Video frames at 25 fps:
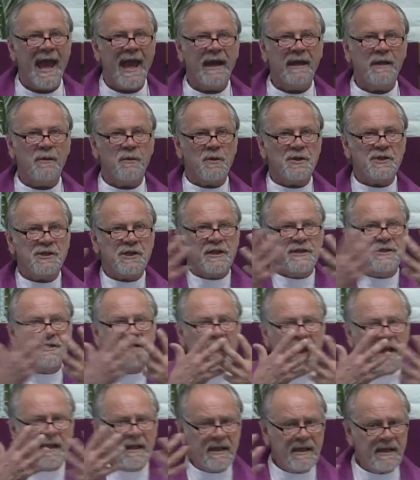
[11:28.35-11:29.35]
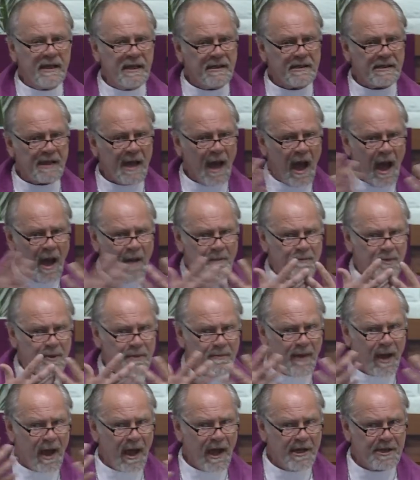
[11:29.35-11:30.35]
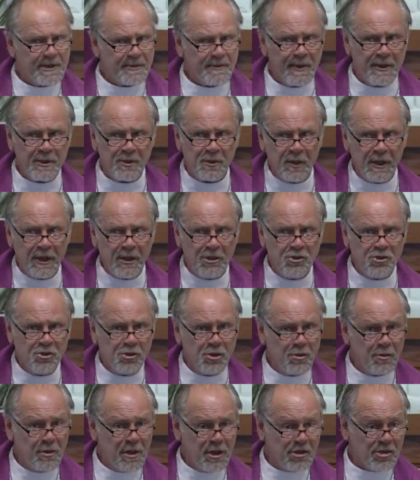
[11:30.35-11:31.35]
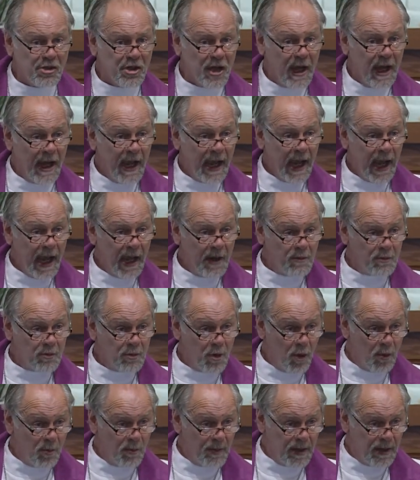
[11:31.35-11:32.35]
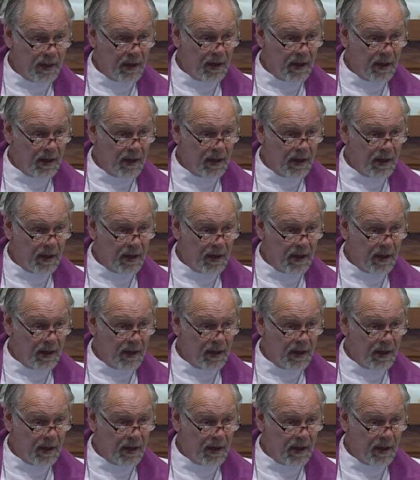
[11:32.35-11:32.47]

And it was a delicate compromise between Jewish and Roman